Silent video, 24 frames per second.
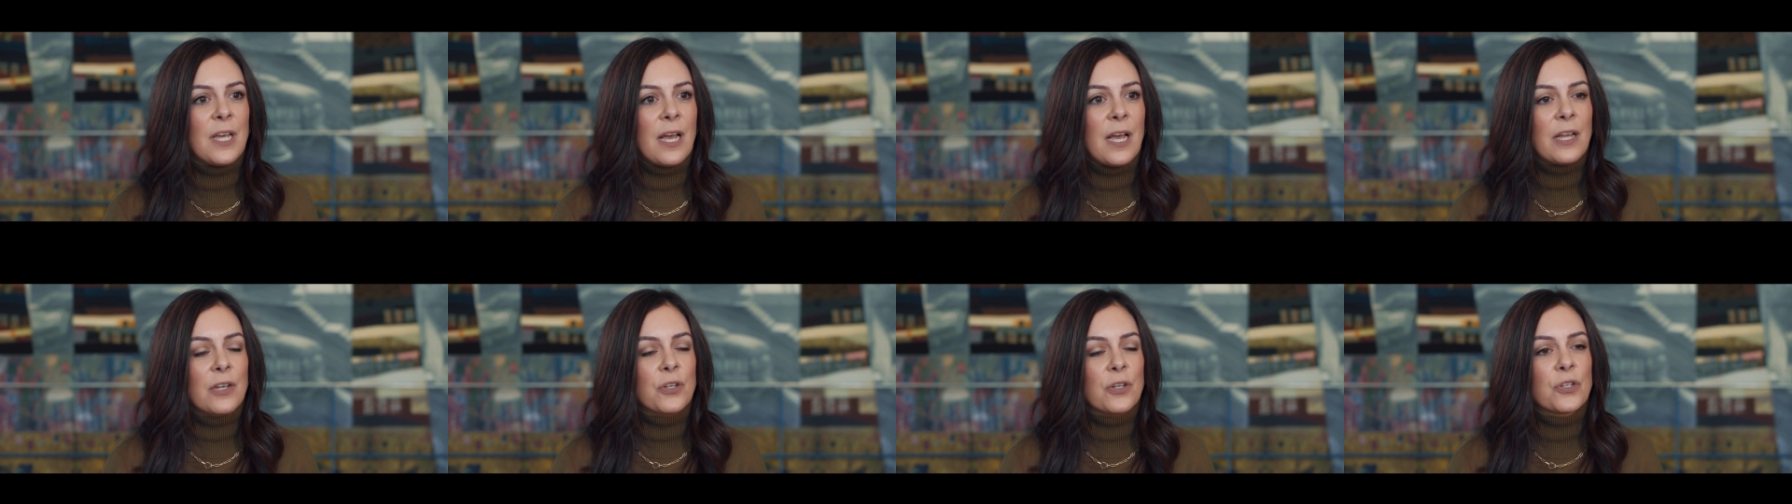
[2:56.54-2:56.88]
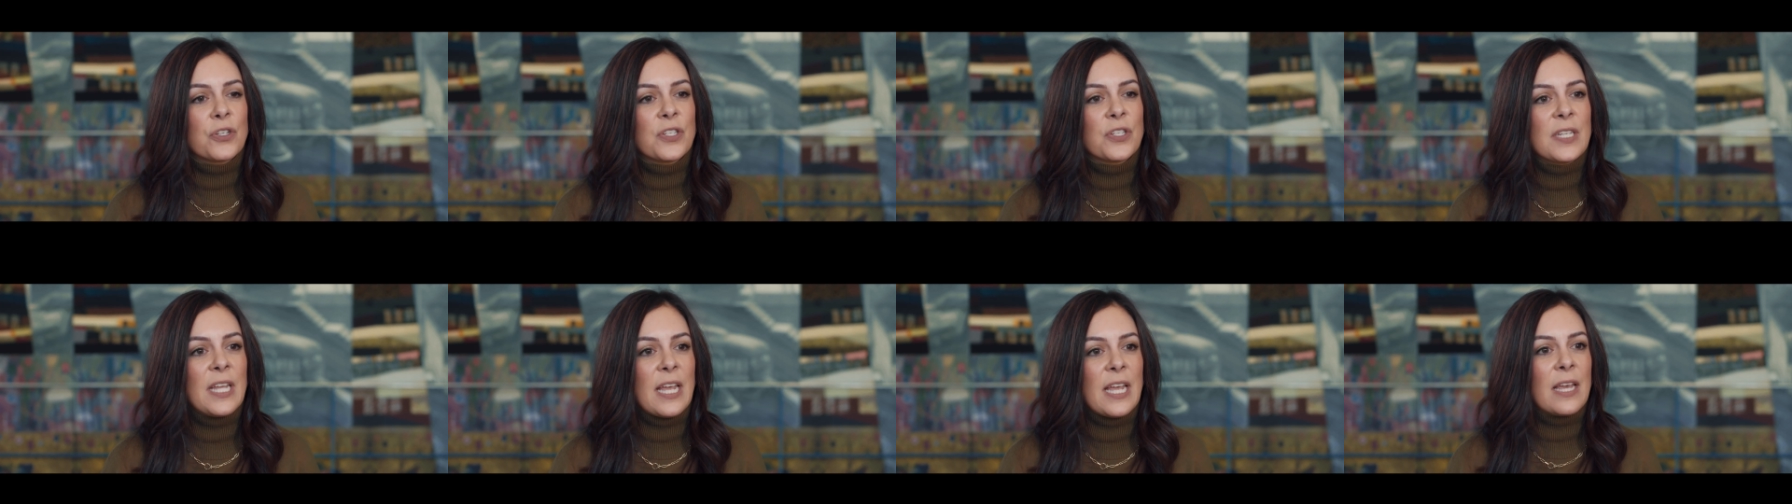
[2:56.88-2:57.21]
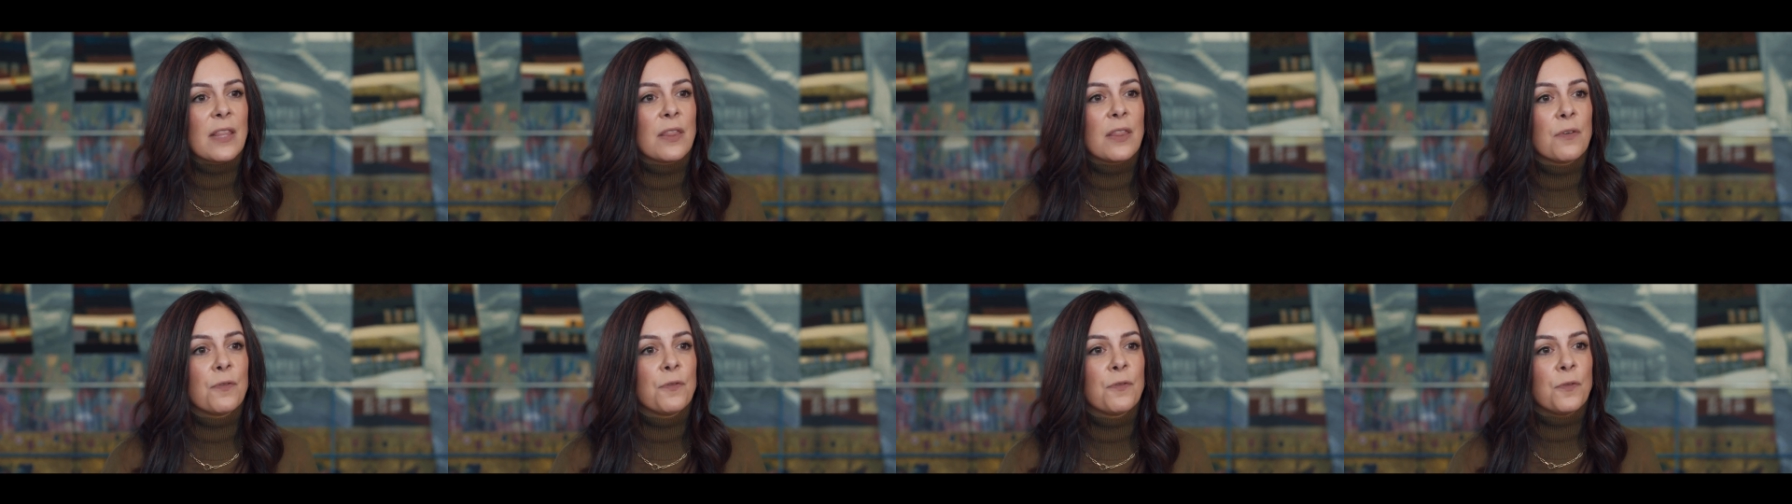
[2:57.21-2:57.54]
to
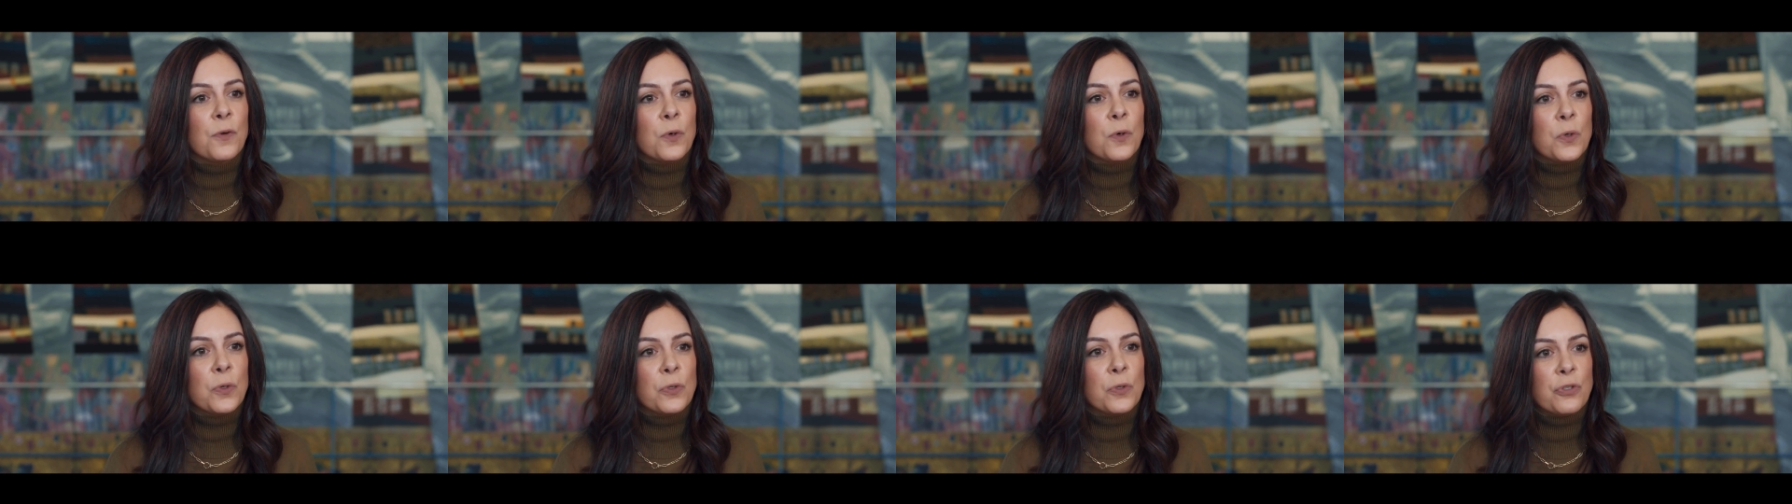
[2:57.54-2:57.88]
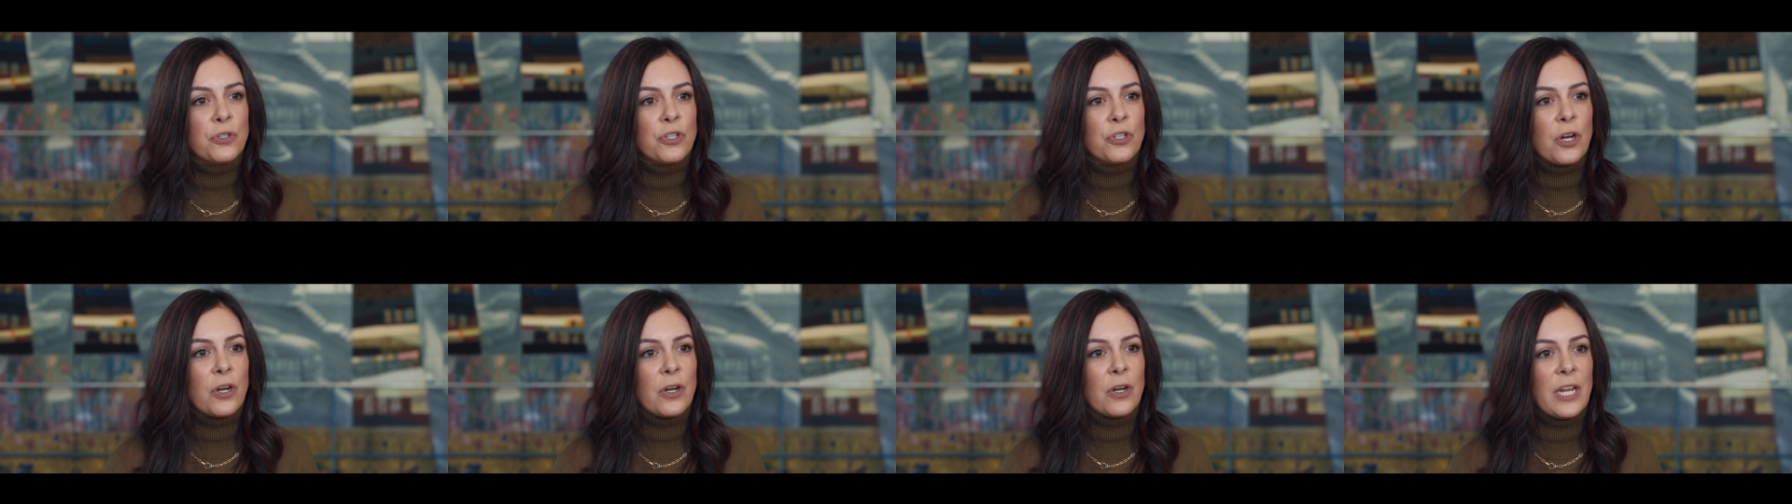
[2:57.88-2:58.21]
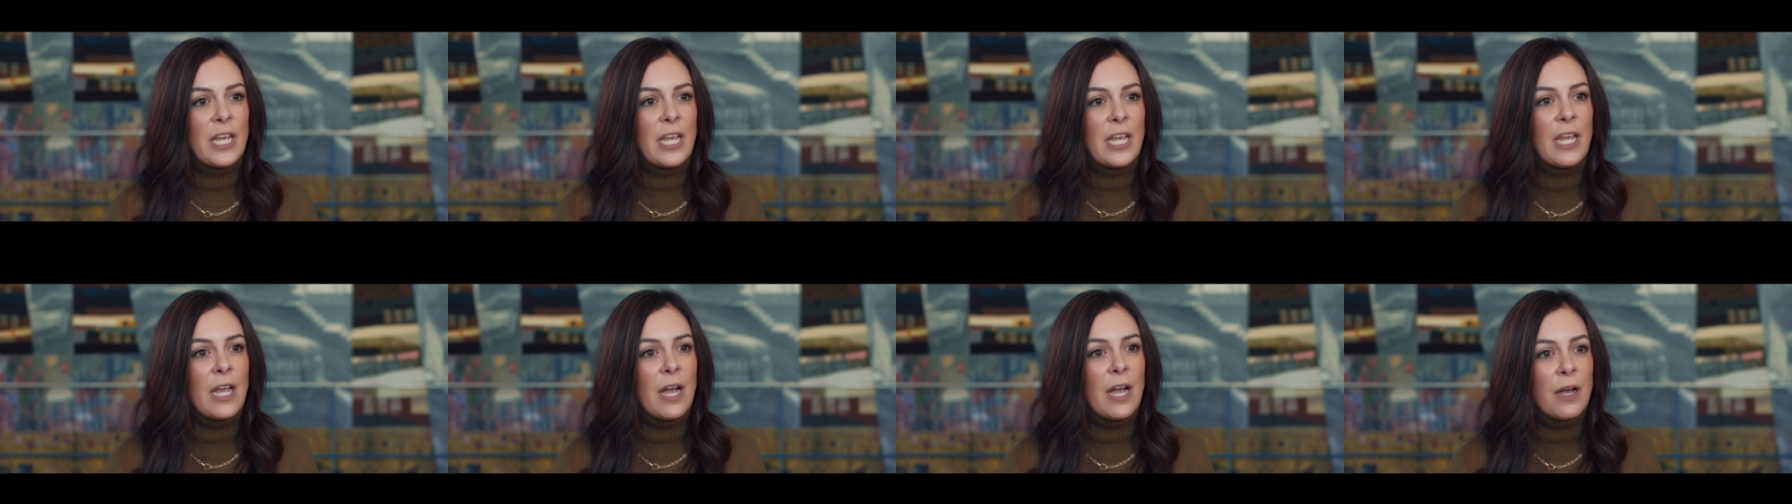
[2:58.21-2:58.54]
understand the full
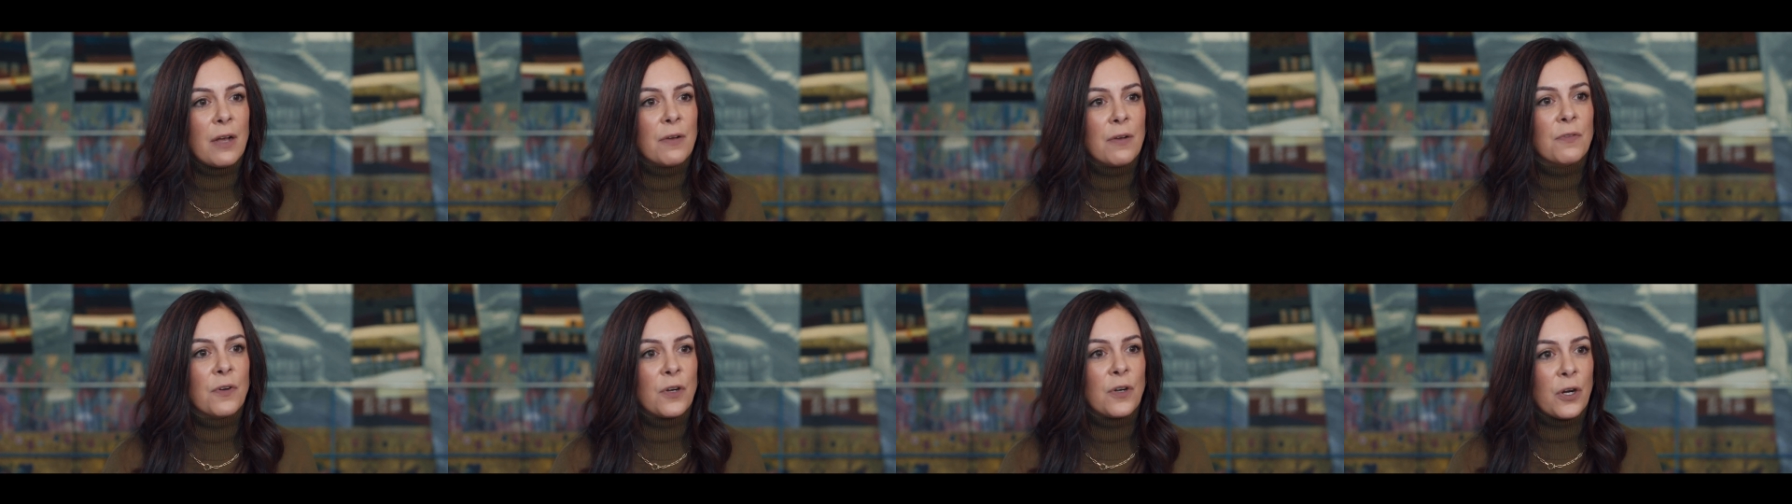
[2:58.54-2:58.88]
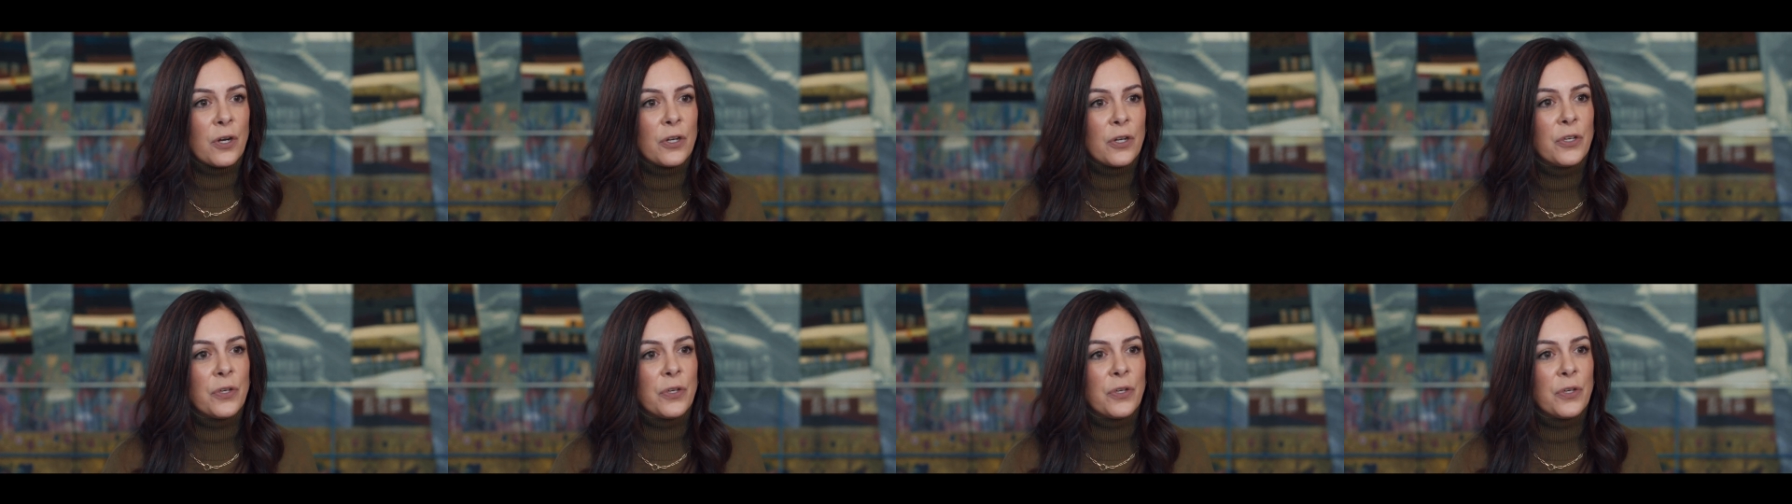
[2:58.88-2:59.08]
journey of our